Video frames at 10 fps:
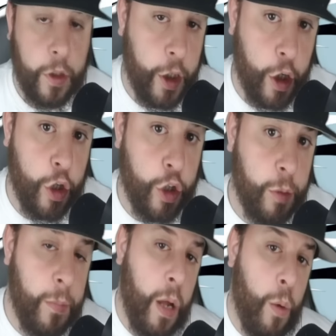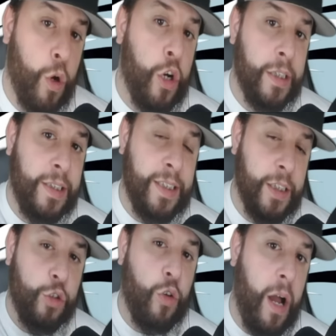You heard him, and we're going to see
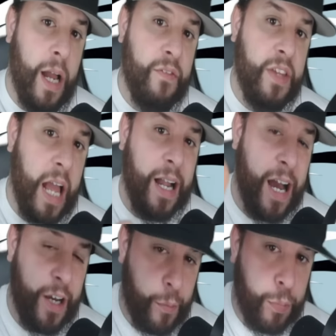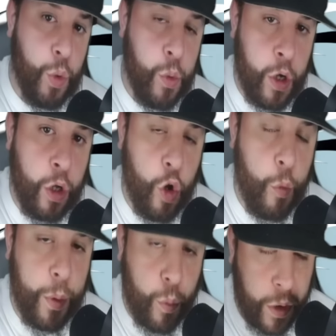the drive that kind of blew it all
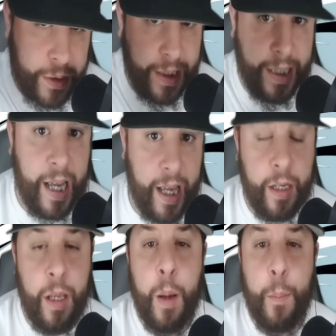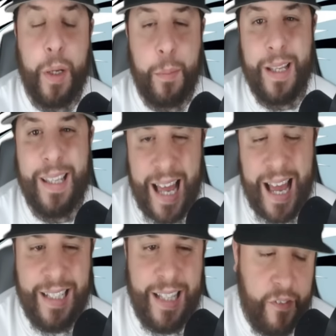open once again. But I'm
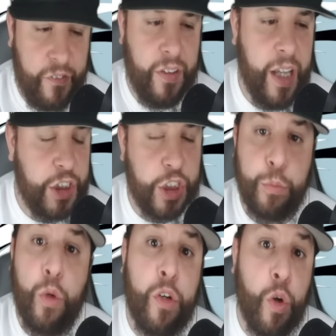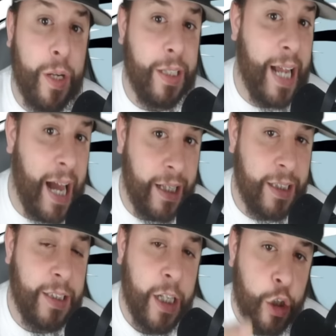glad that Fletch is moving on to
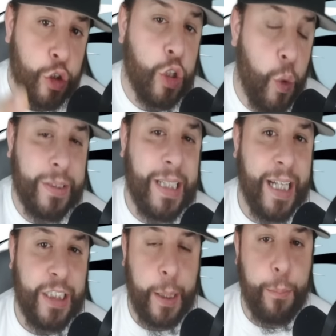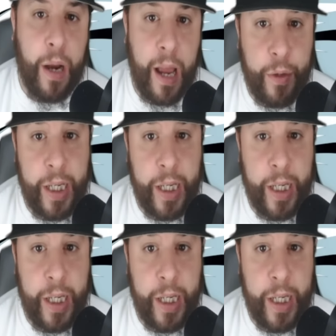Dallas. So is A.J. Brown.